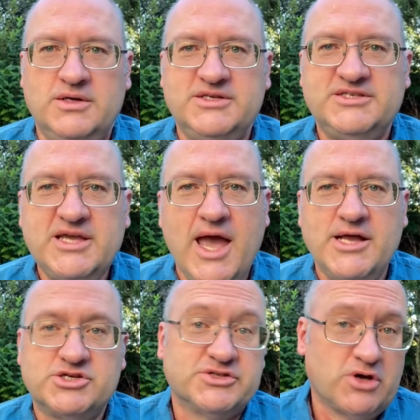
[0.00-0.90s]

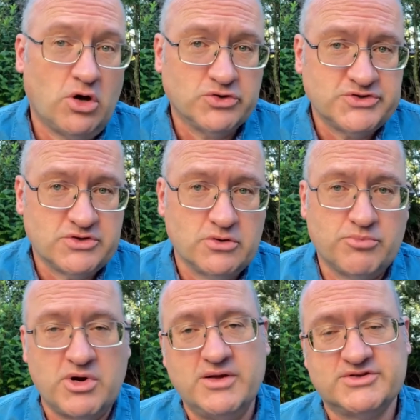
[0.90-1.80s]
CH is also
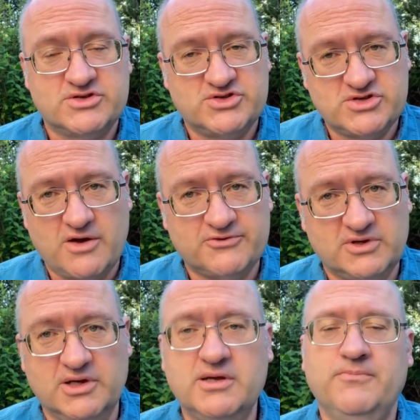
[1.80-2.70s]
pronounced
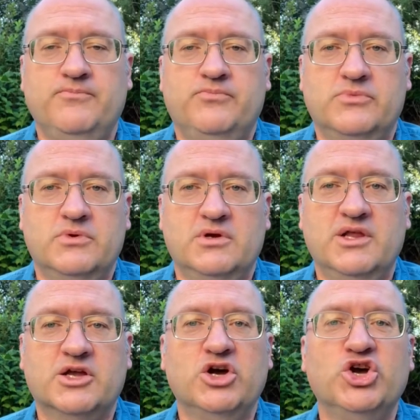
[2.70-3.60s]
softly,
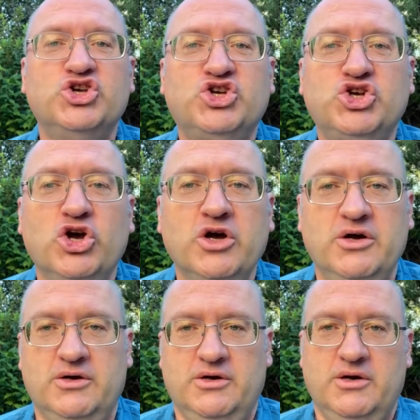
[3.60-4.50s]
like a sh,
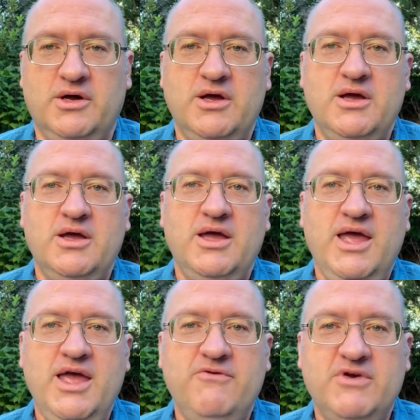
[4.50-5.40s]

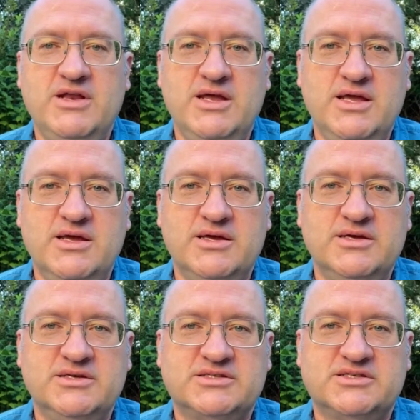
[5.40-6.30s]
if it
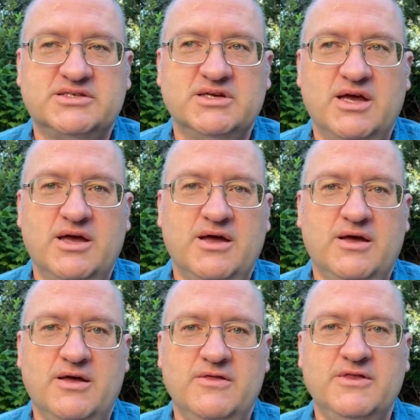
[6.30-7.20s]

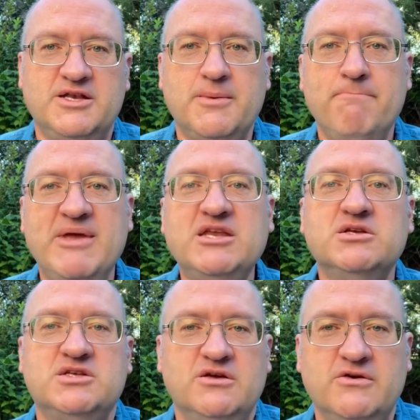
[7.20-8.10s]
is the
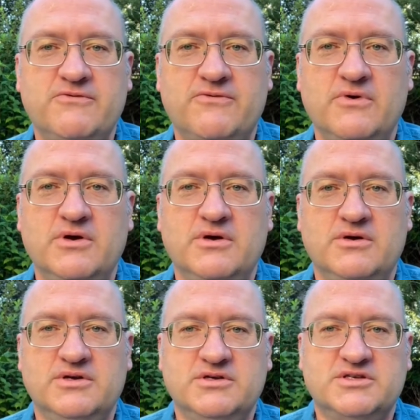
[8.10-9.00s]
diminutive
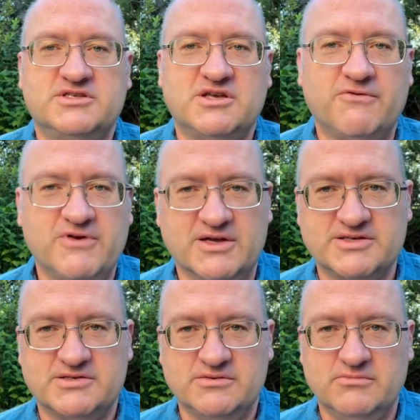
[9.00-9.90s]

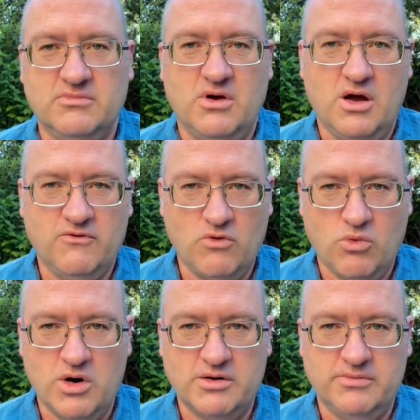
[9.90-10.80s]
suffix of a
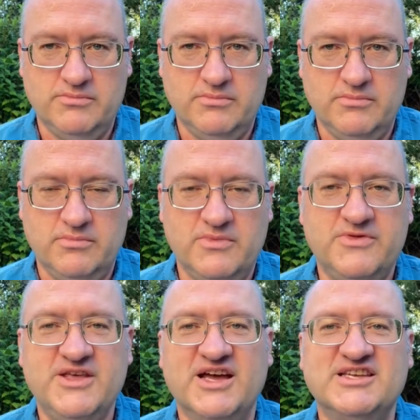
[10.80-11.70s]
word,
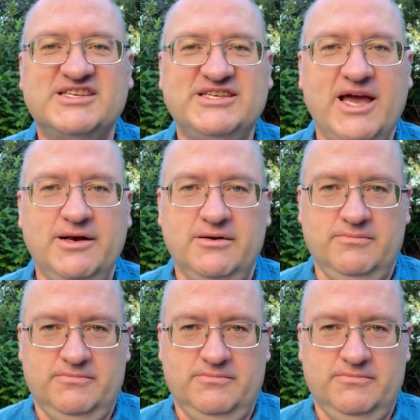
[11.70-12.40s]
the chen.